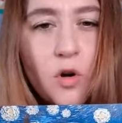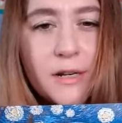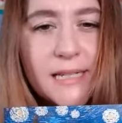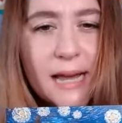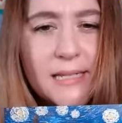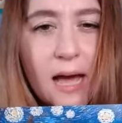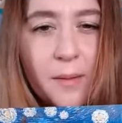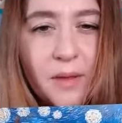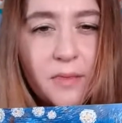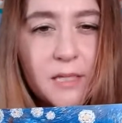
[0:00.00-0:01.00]
or
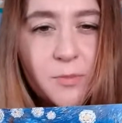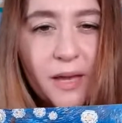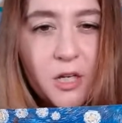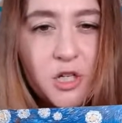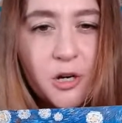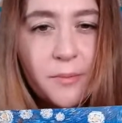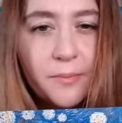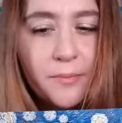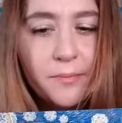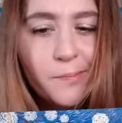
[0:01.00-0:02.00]
daytime in this picture?
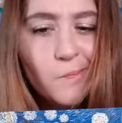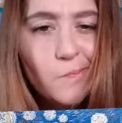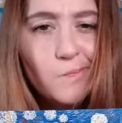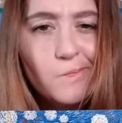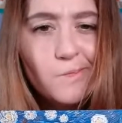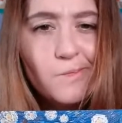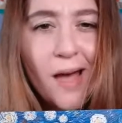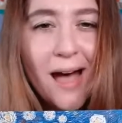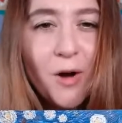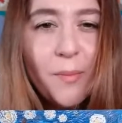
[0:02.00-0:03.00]

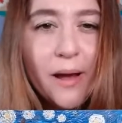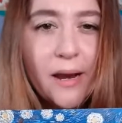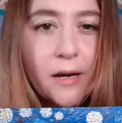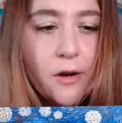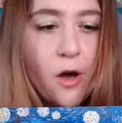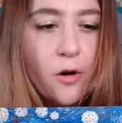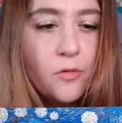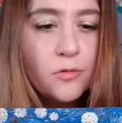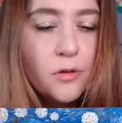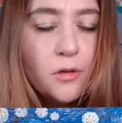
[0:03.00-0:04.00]
How might I know?
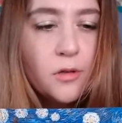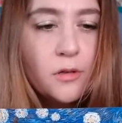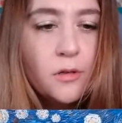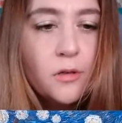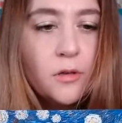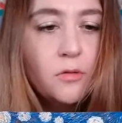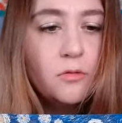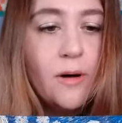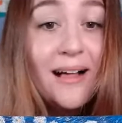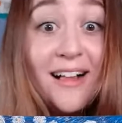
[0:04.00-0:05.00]

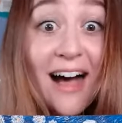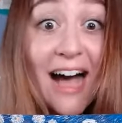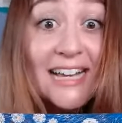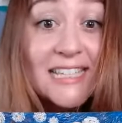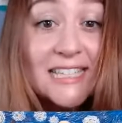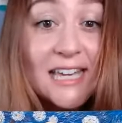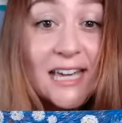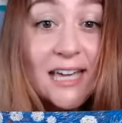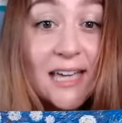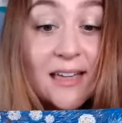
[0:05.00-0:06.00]
Well, I
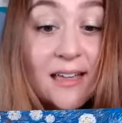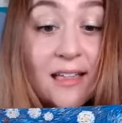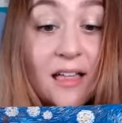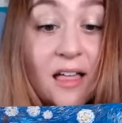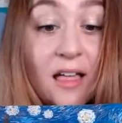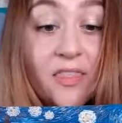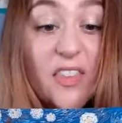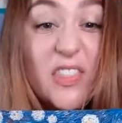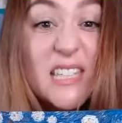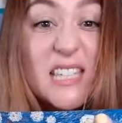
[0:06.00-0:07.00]
see
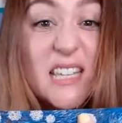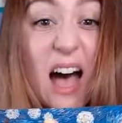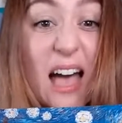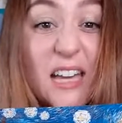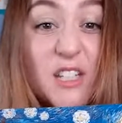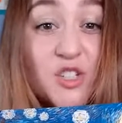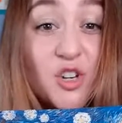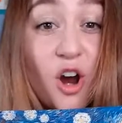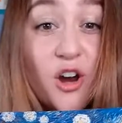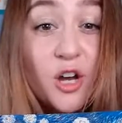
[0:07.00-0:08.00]
that the sky is
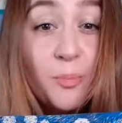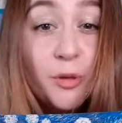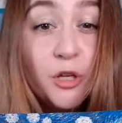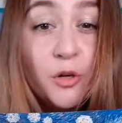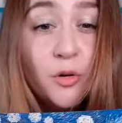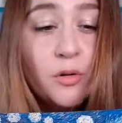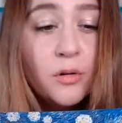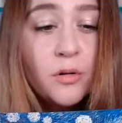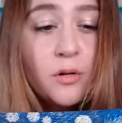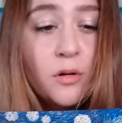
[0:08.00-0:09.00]
dark blue
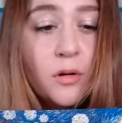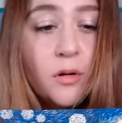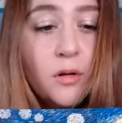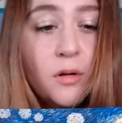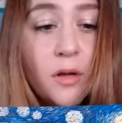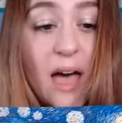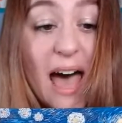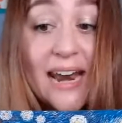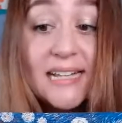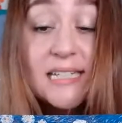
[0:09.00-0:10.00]

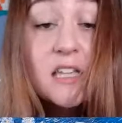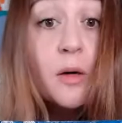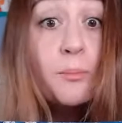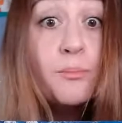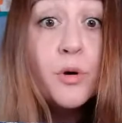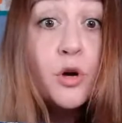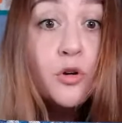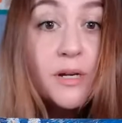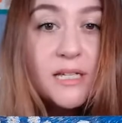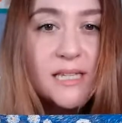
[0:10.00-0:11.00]
and I see the
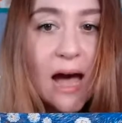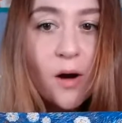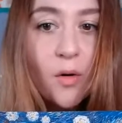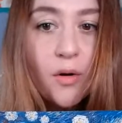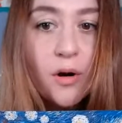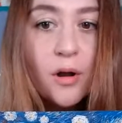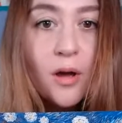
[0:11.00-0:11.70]
moon is out.